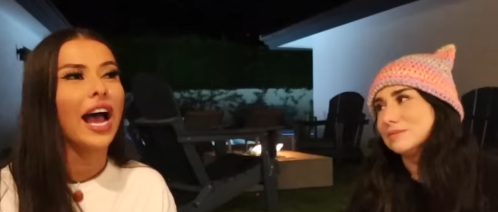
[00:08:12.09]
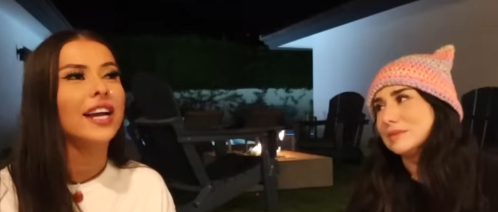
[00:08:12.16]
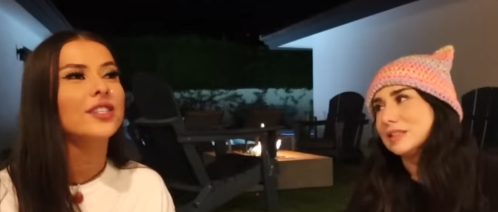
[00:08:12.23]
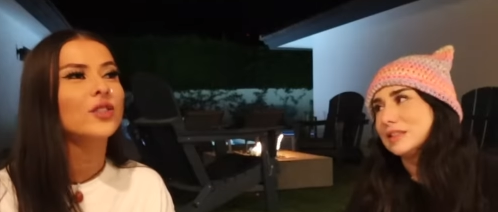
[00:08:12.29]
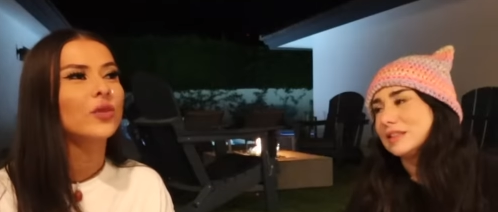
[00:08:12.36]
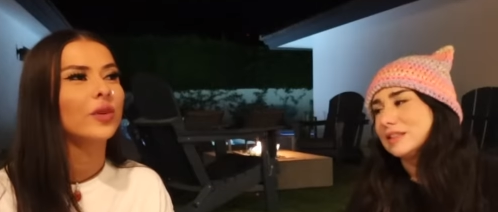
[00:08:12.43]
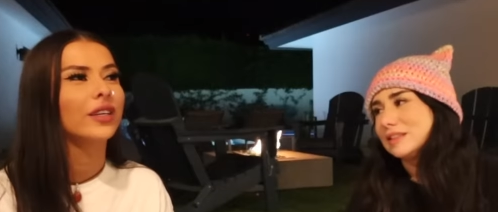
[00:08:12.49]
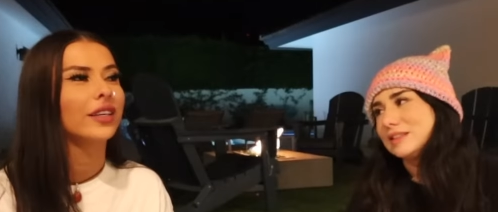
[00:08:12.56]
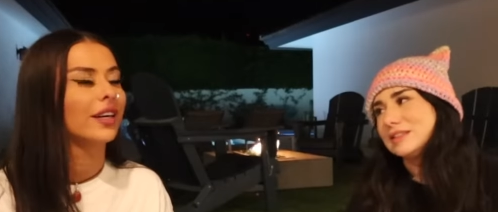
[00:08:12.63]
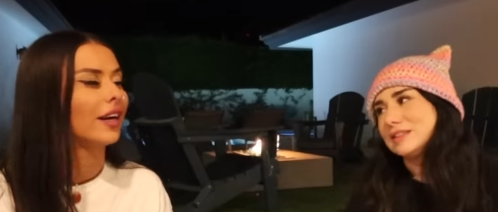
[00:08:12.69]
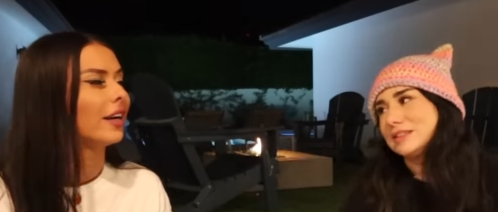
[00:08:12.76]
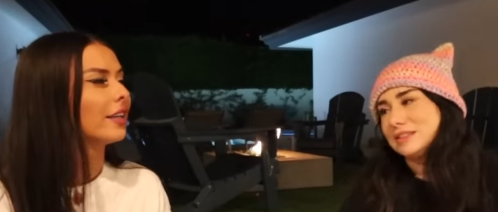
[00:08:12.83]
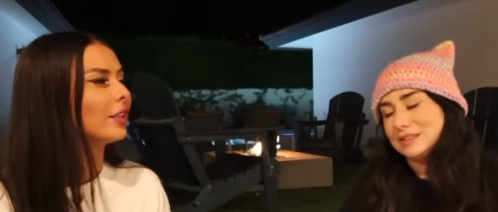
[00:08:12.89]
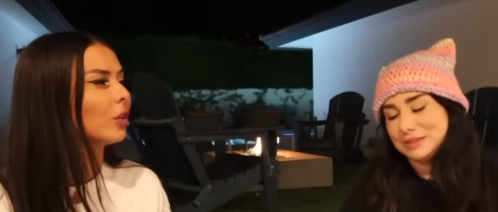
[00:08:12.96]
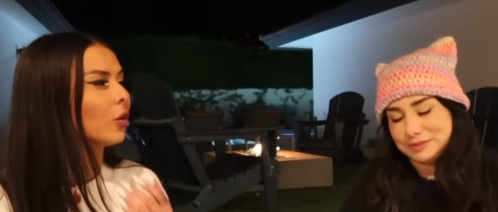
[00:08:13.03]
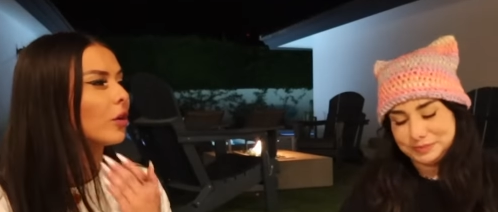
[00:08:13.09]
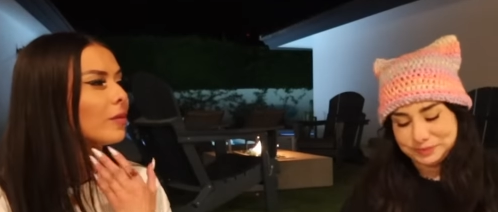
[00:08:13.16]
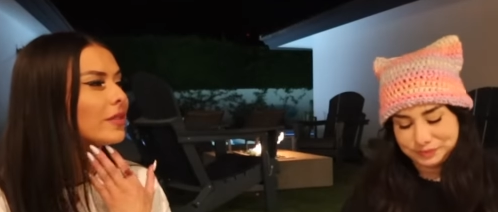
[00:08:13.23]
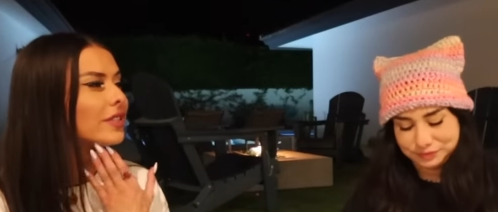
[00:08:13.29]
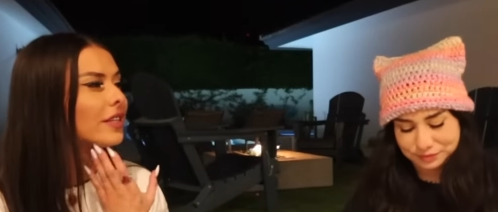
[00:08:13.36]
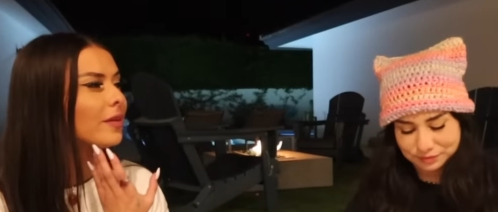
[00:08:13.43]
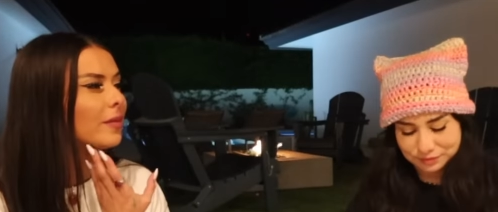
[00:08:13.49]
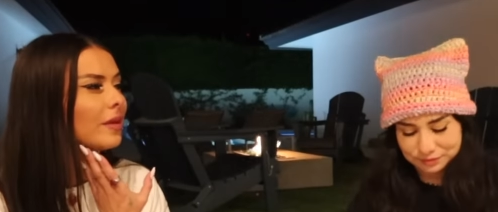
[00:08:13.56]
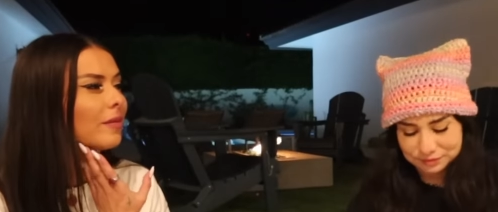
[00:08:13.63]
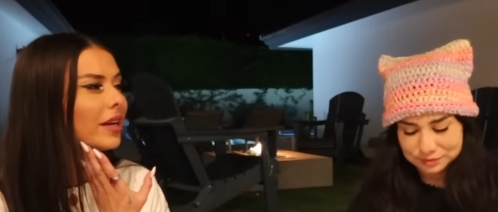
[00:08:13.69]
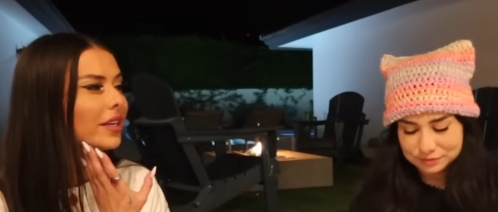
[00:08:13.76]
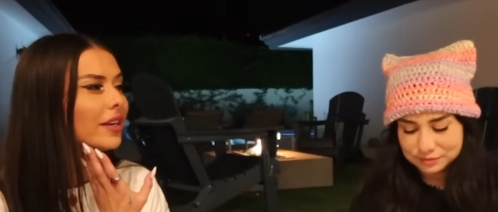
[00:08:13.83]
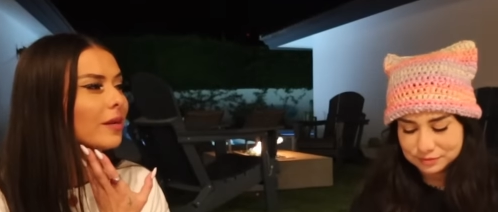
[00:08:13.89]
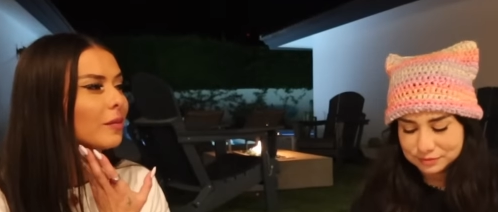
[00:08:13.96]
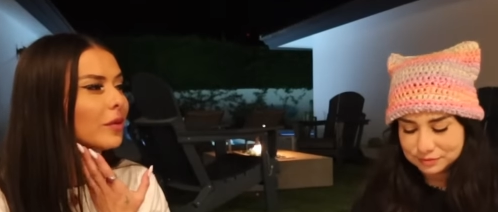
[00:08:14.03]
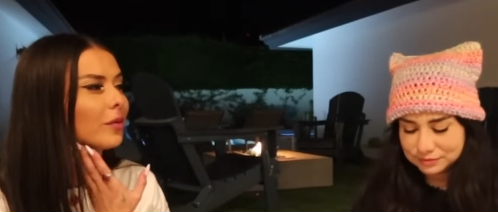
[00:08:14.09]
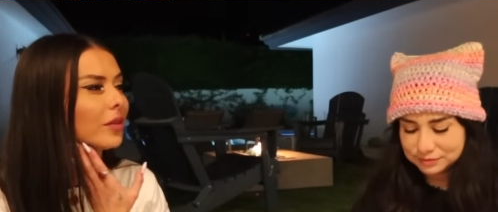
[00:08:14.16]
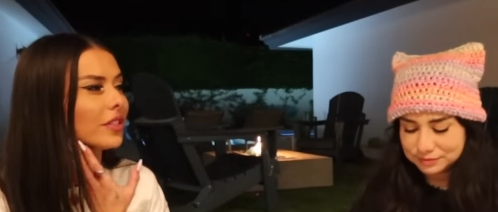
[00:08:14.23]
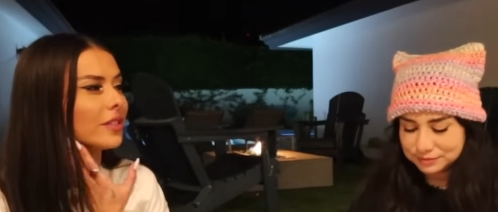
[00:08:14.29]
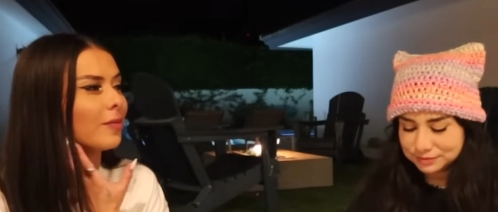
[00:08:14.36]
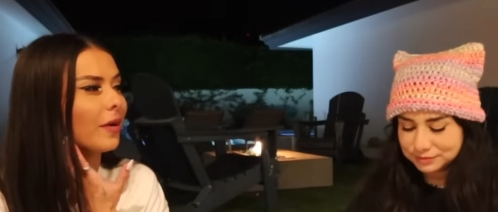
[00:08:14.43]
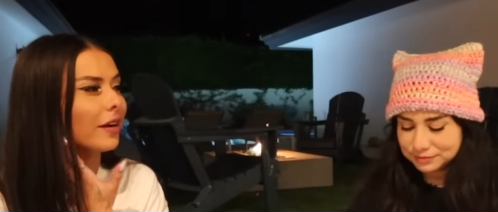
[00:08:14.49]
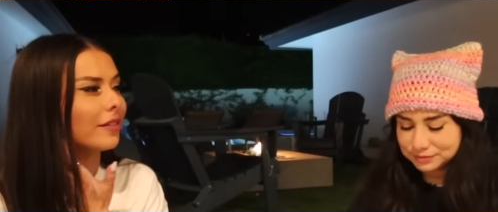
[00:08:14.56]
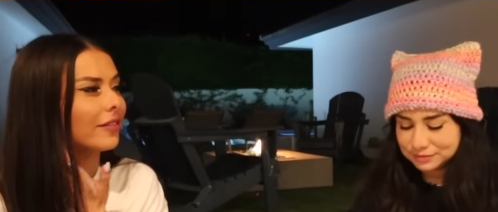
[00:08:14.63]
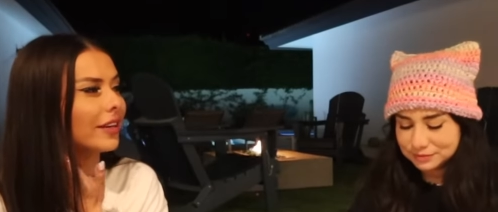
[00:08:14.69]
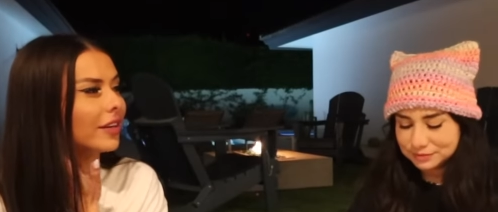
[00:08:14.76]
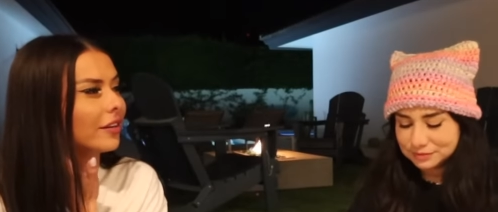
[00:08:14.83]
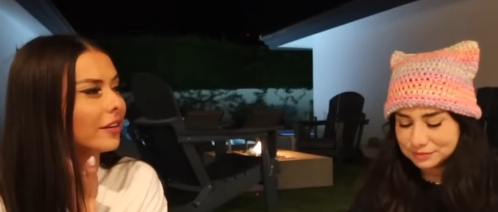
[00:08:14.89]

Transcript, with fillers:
Speaker 1: I swear to God, Glorb is gonna be my number one Spotify